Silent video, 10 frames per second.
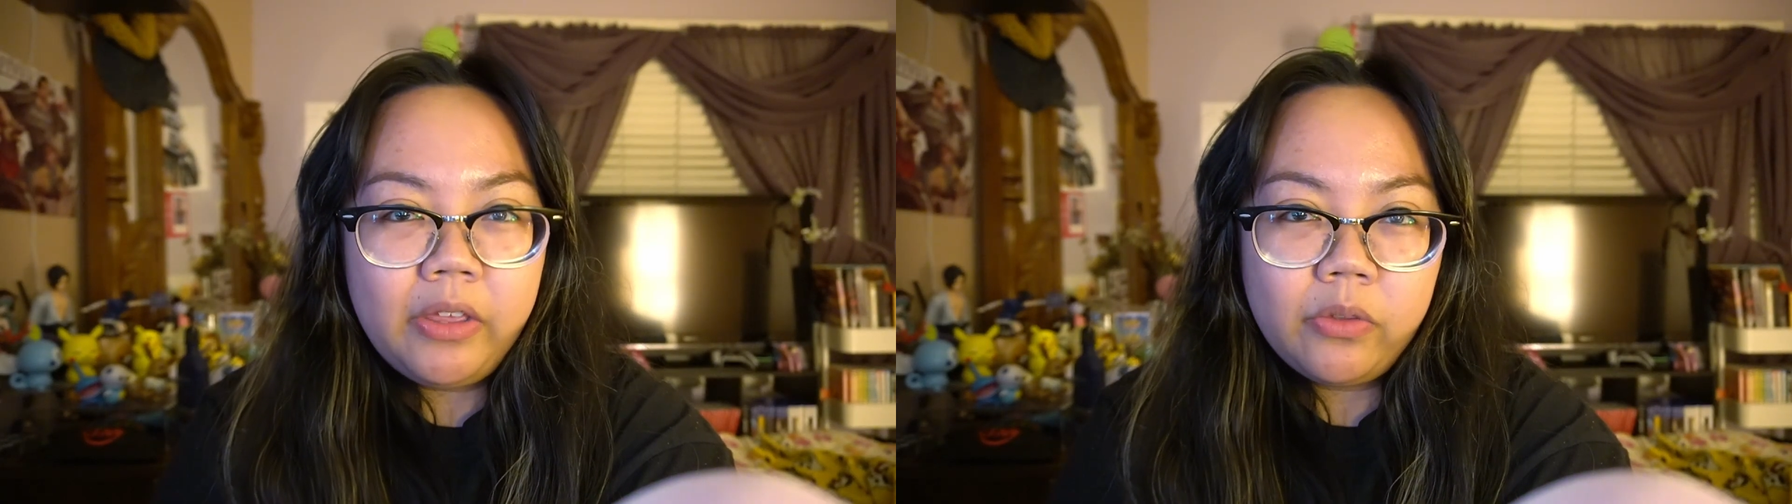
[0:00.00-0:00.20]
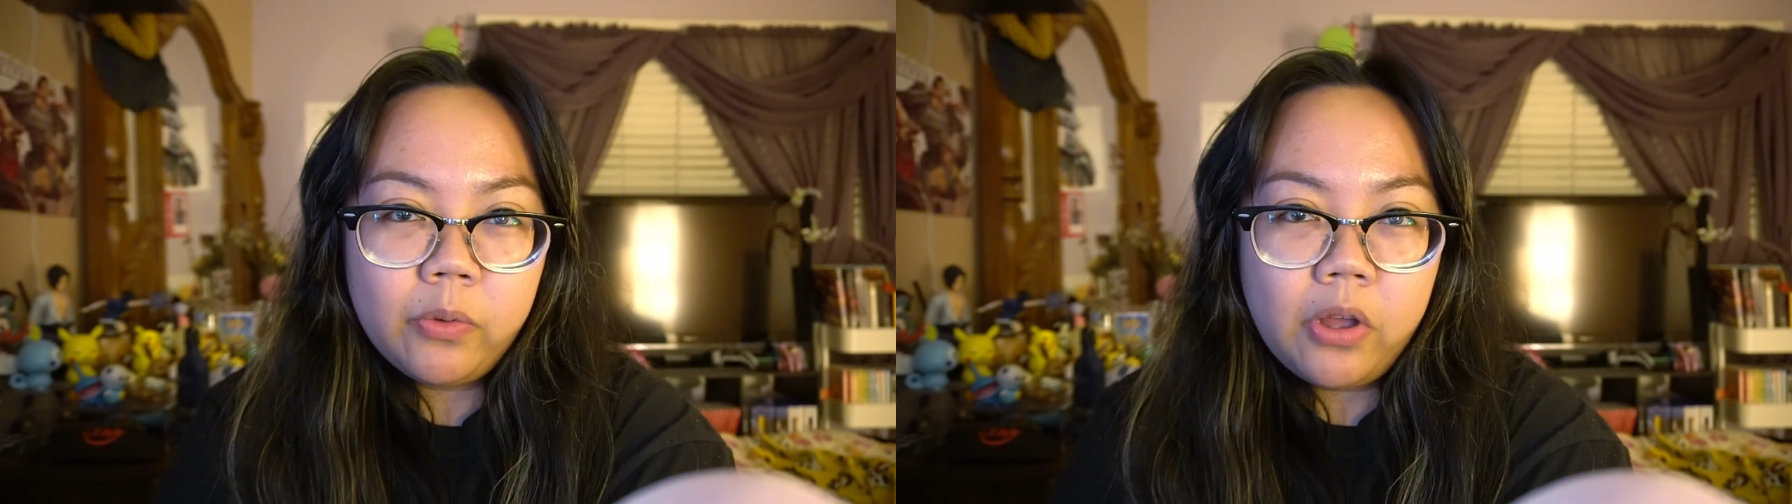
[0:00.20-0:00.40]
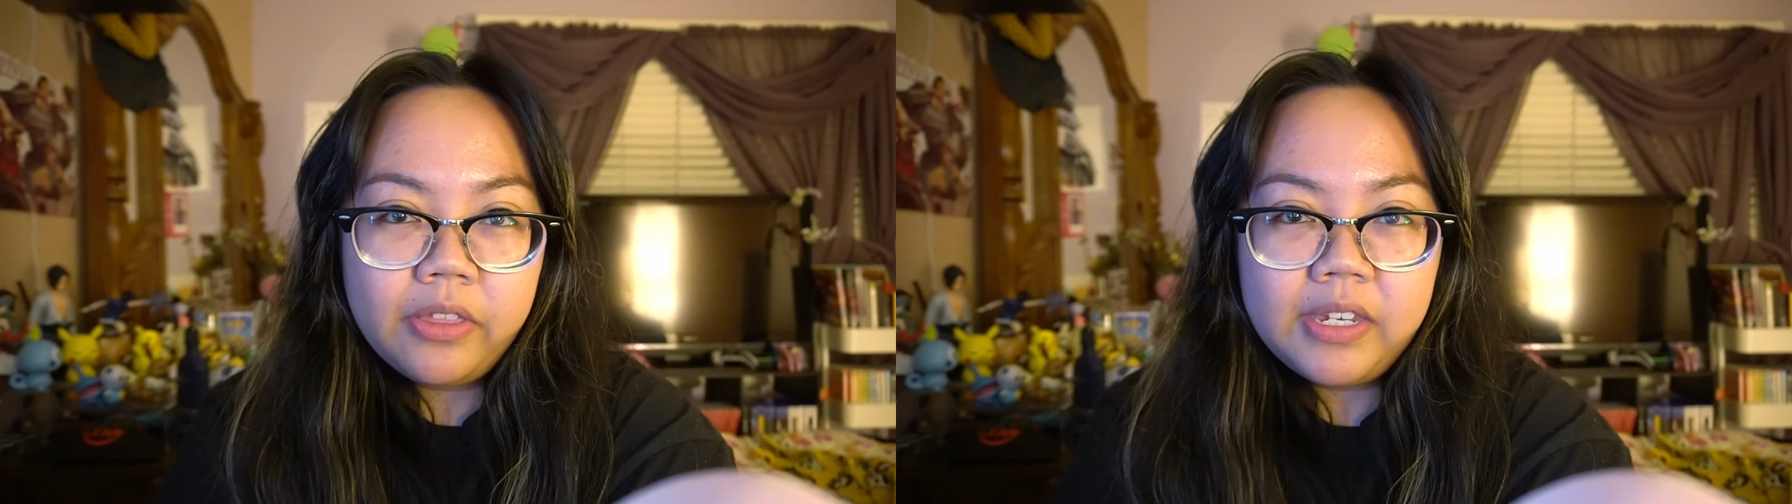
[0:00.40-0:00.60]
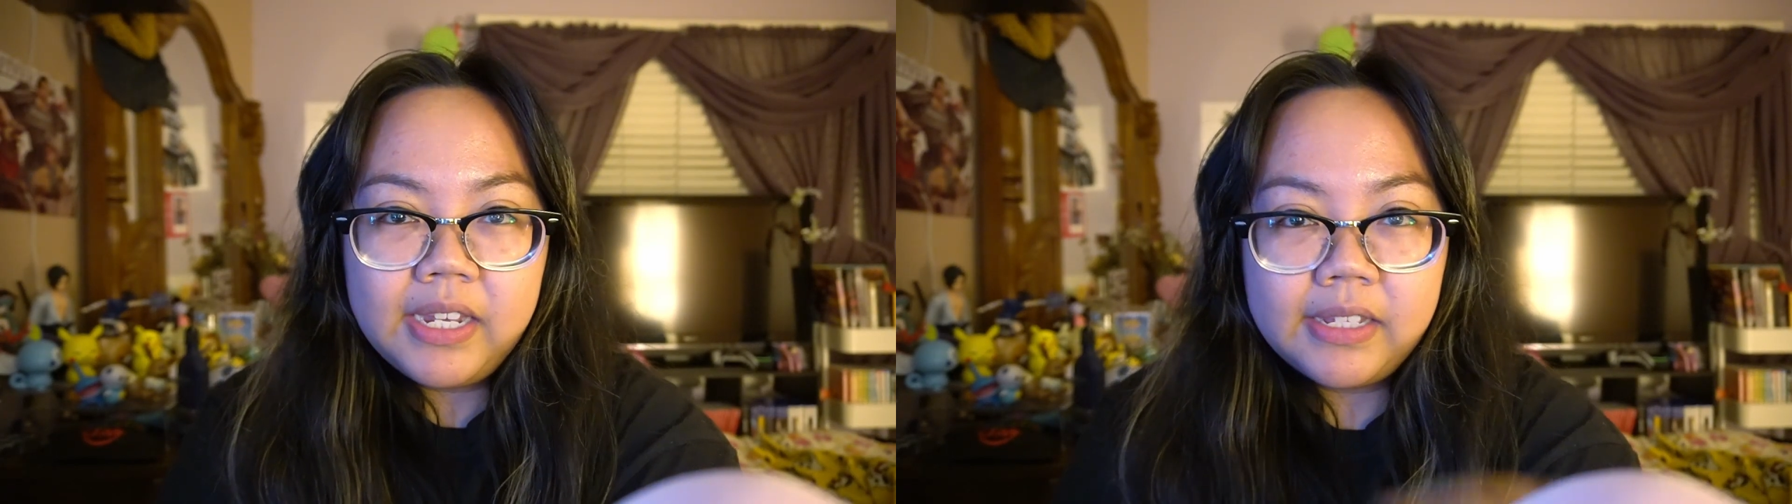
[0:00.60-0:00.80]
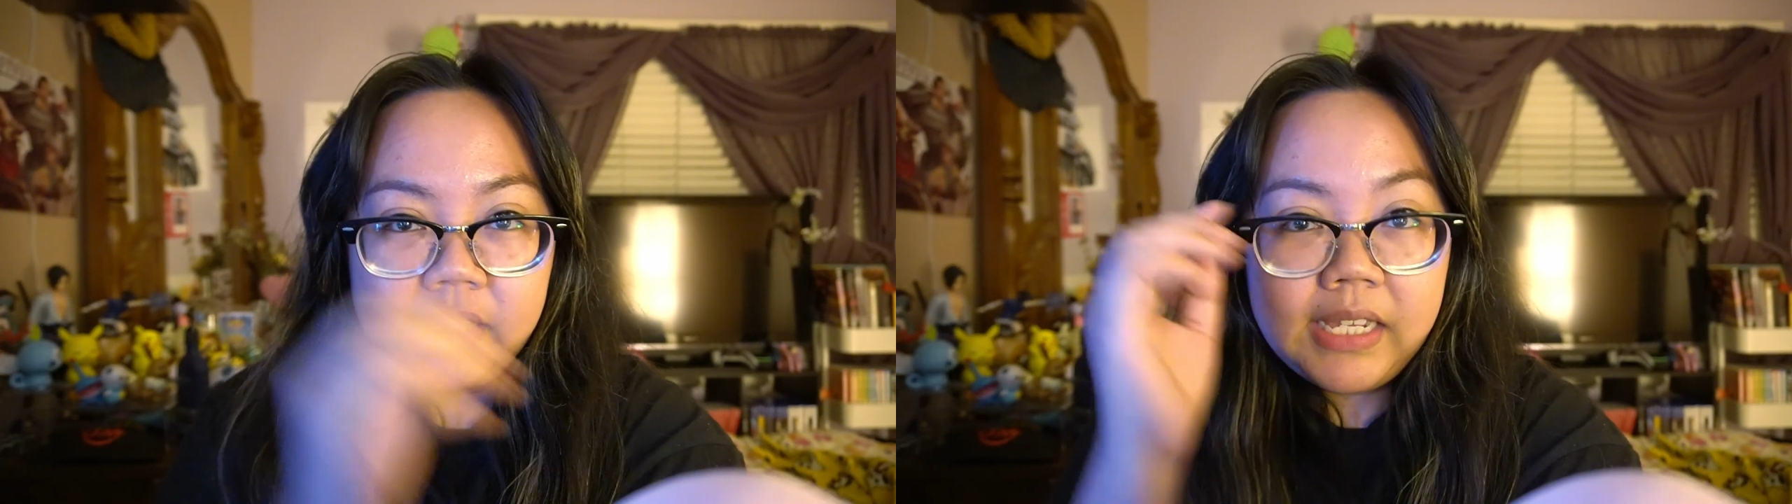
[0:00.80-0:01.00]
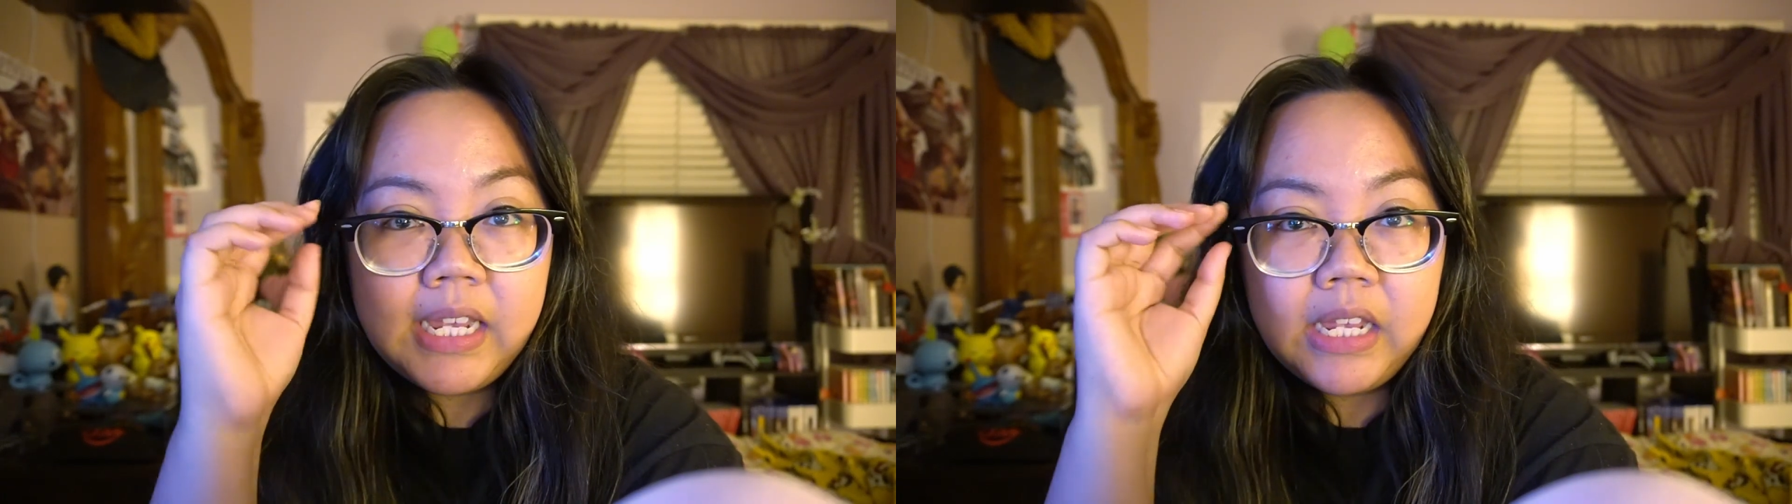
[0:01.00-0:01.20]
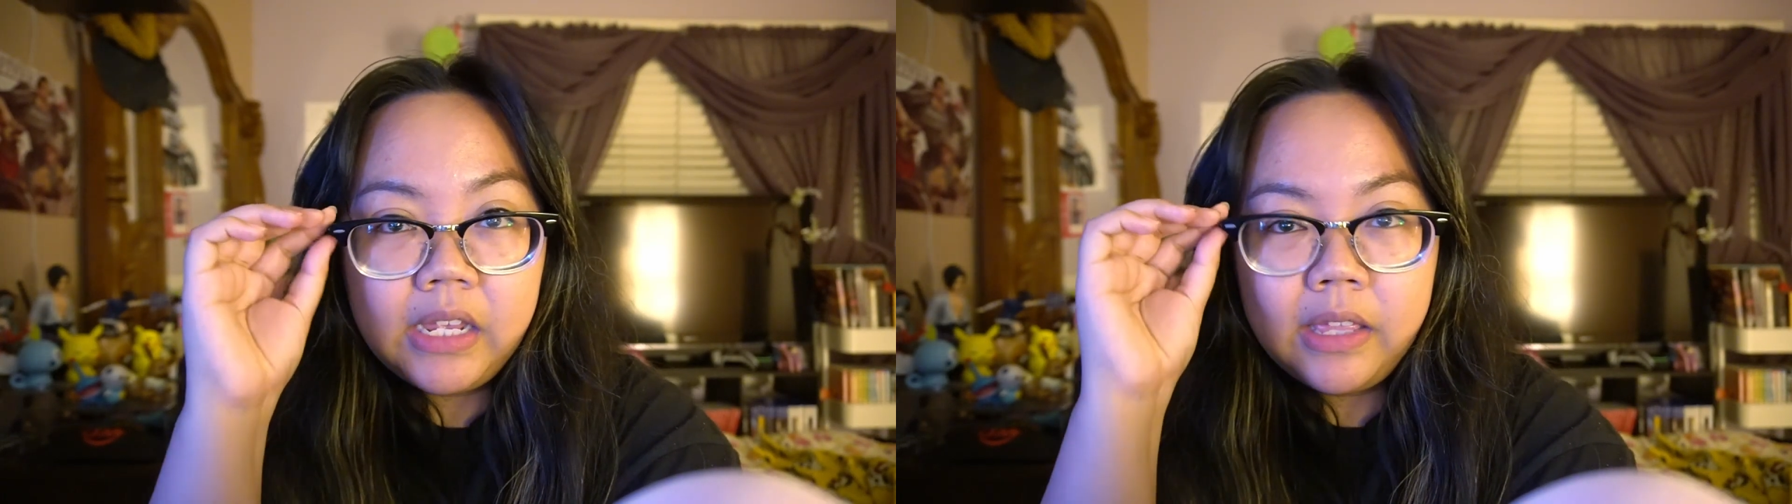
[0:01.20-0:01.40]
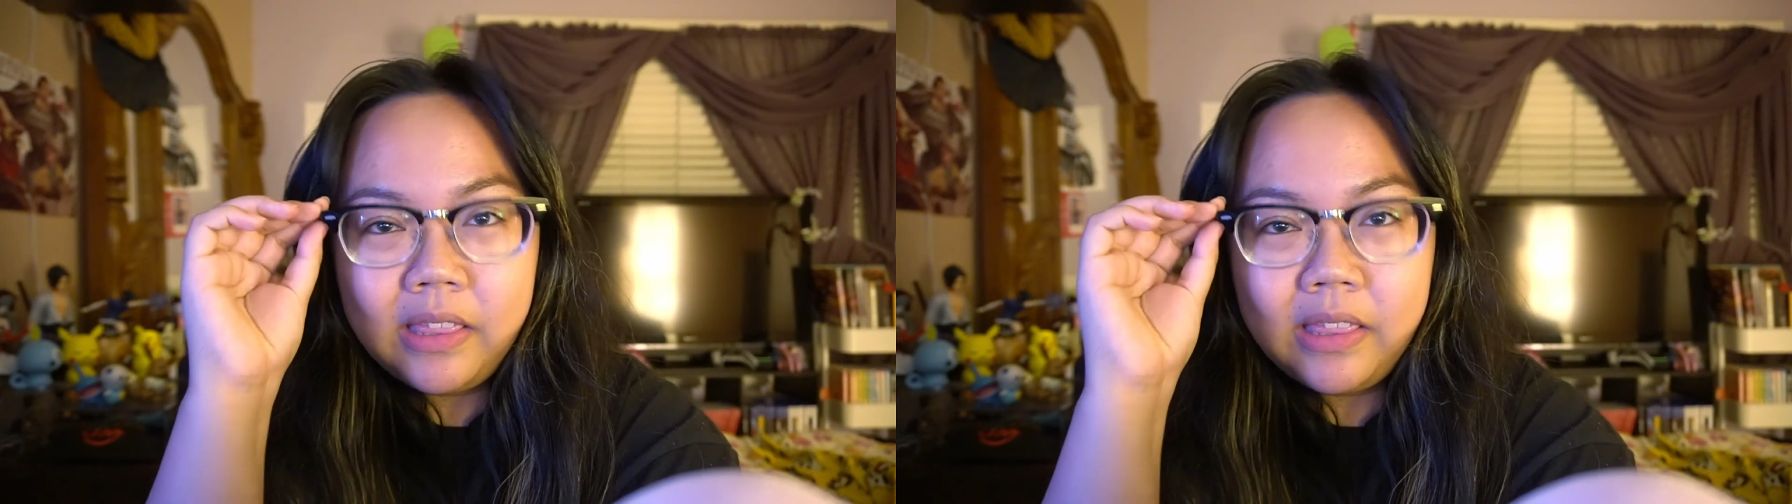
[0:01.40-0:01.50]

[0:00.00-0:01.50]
through all the DLC,